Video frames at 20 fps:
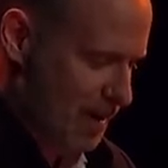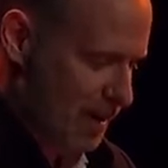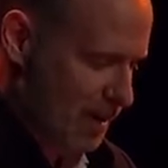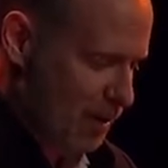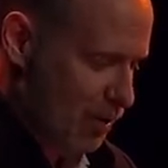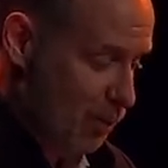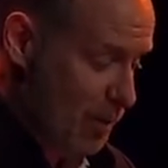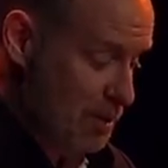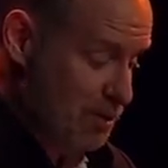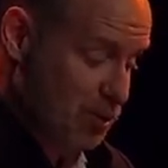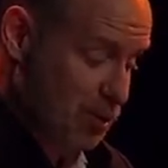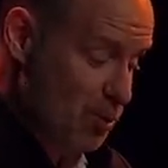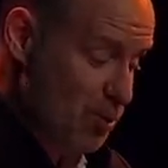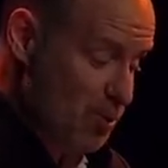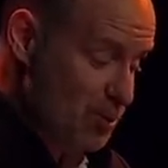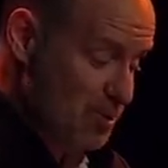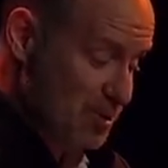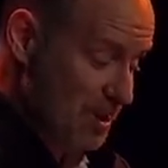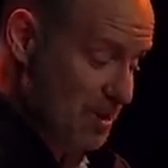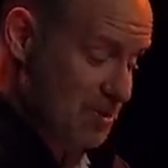We
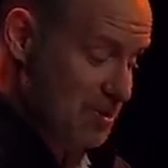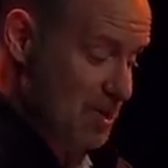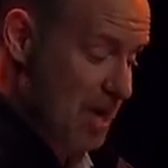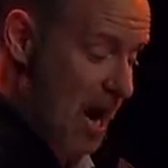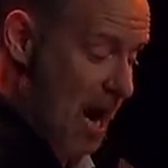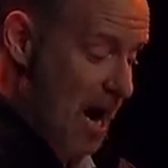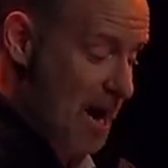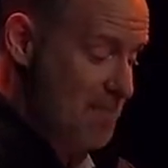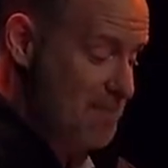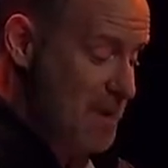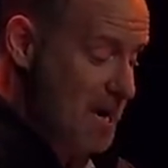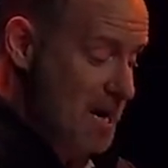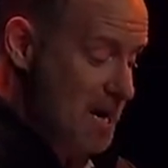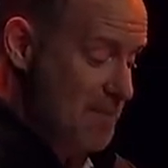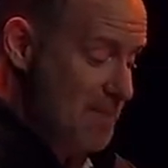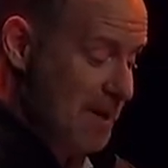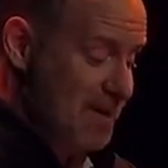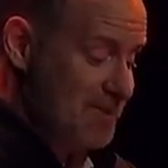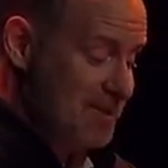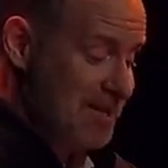choose this time
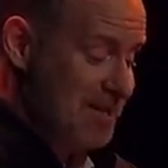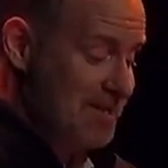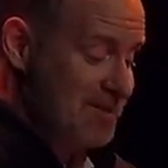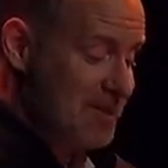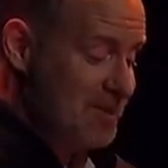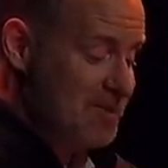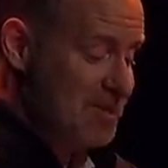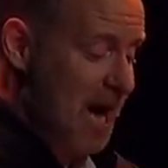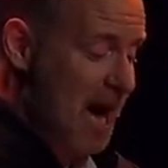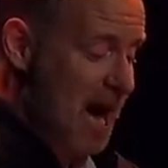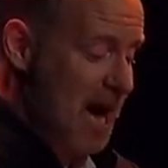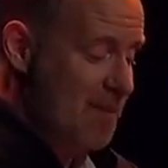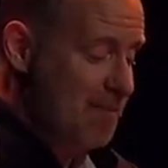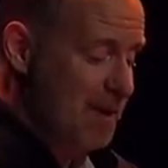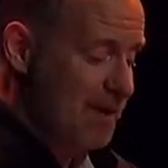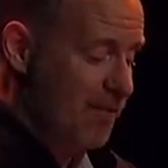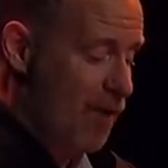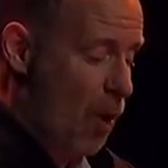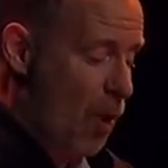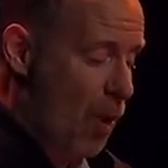because it is a time
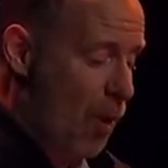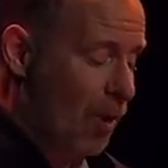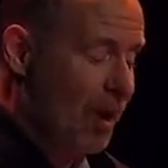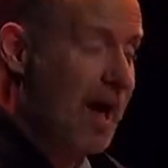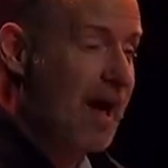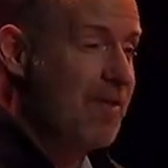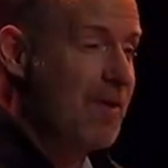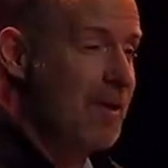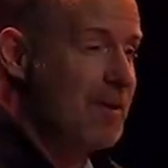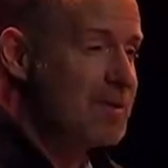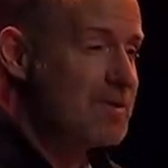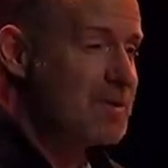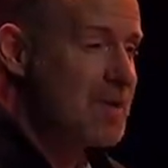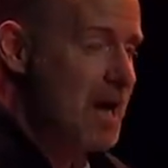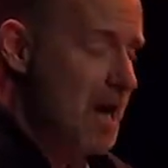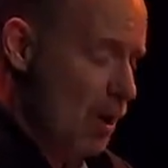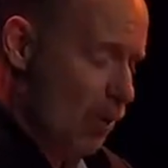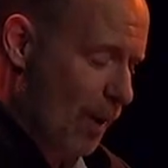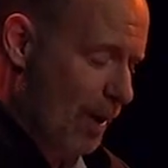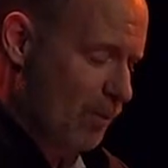of all others
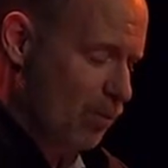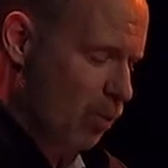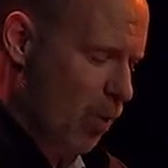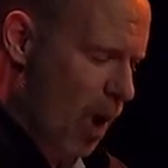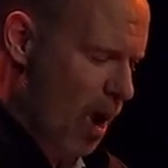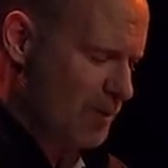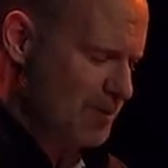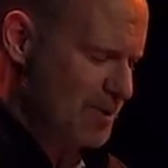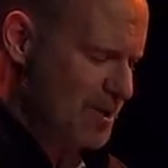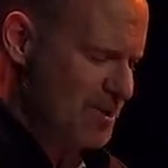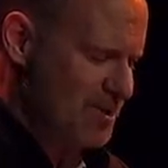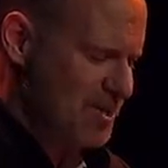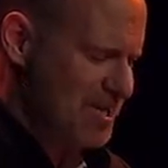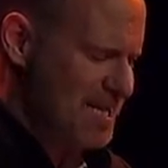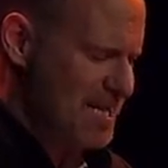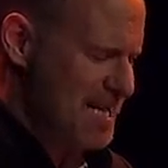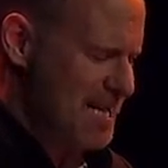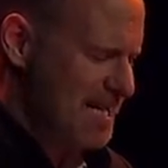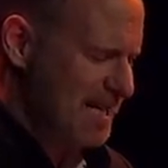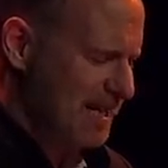when want is
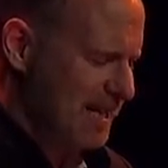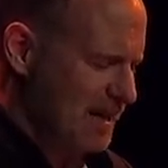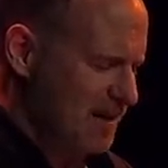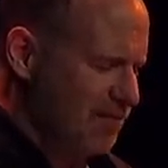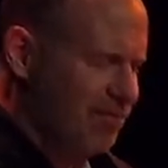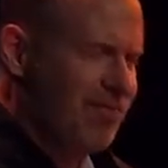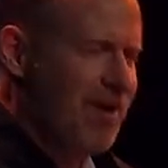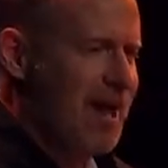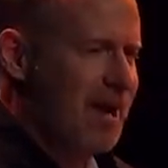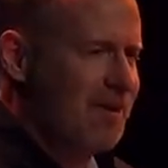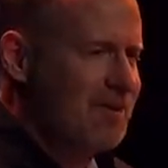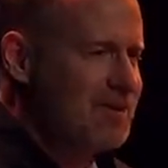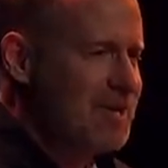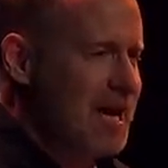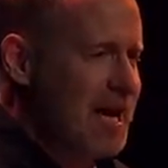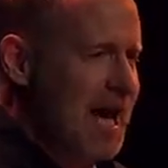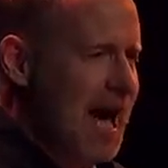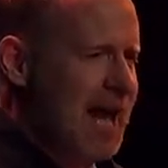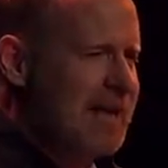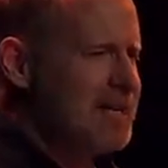keenly felt
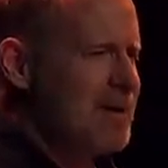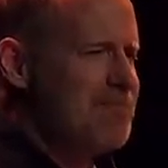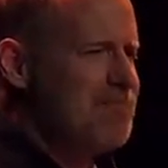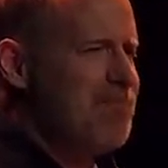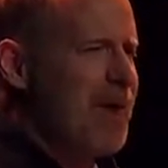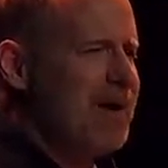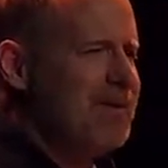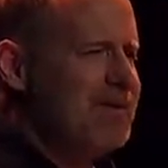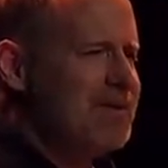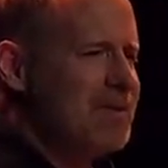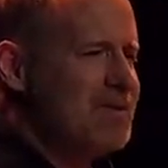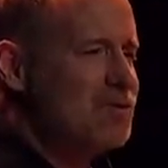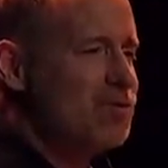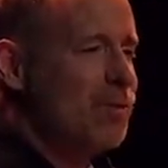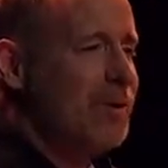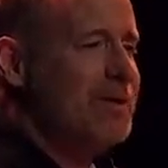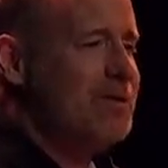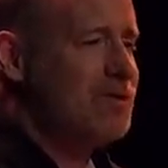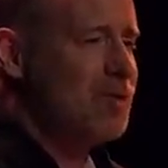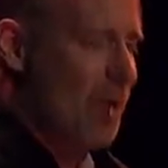and abundance
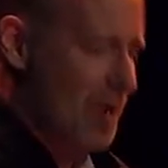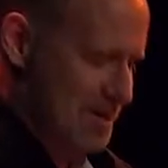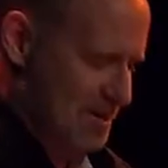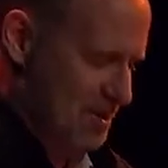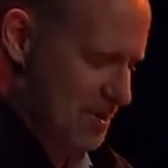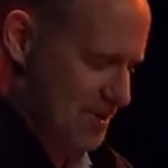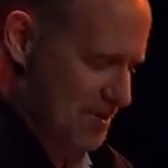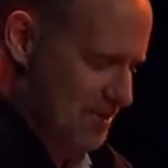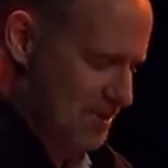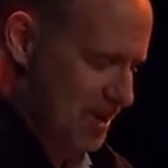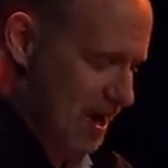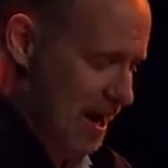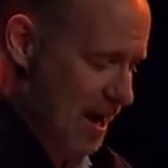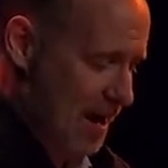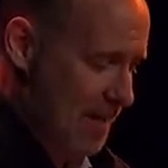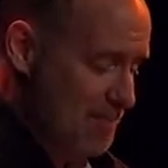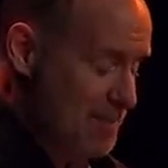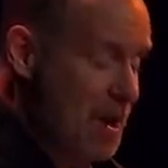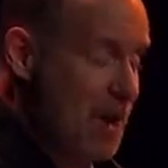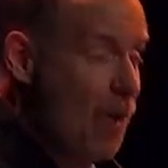rejoices.
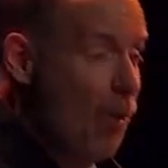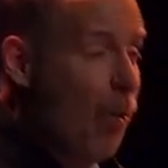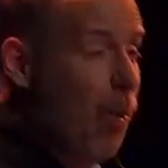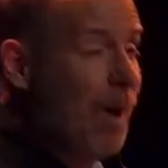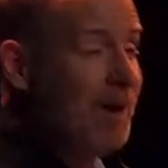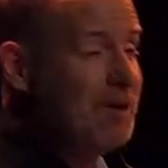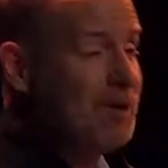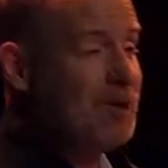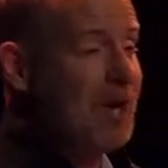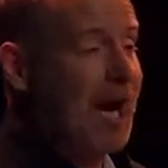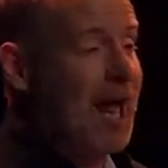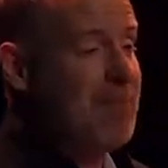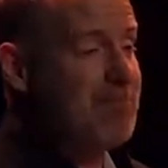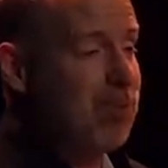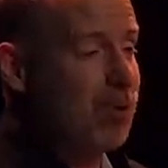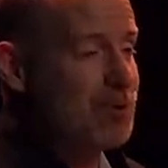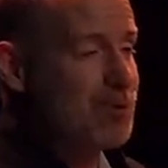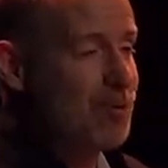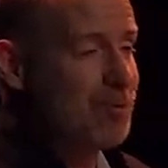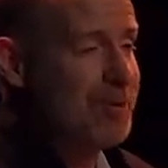What shall I
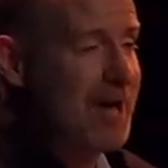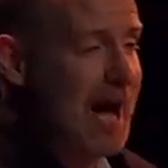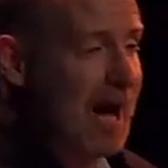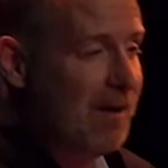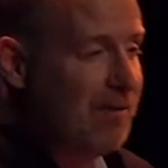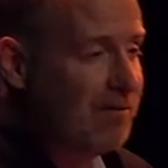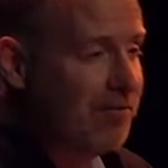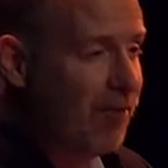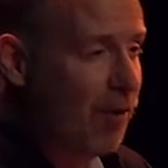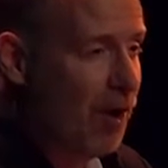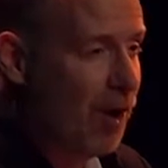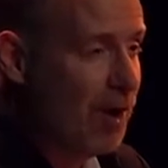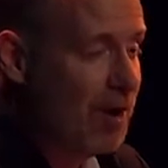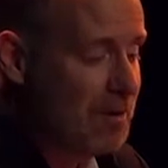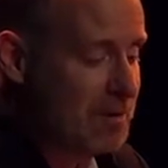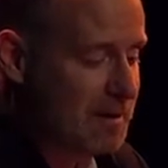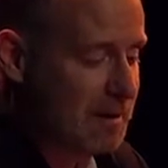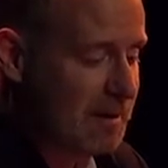put you down for?"